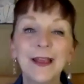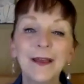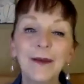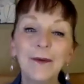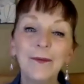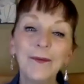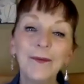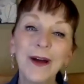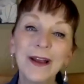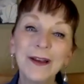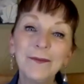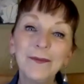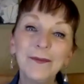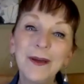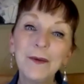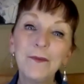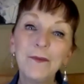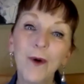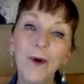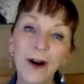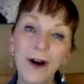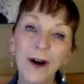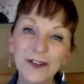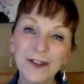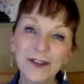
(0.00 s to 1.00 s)
When we
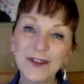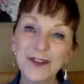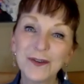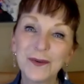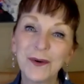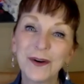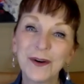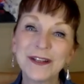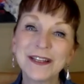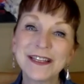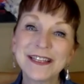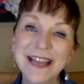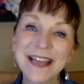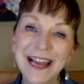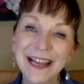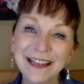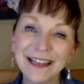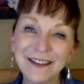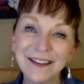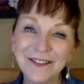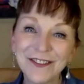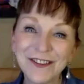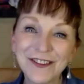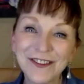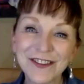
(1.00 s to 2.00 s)
watch you on
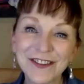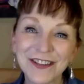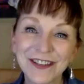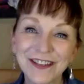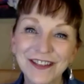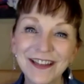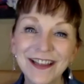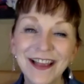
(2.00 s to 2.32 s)
television,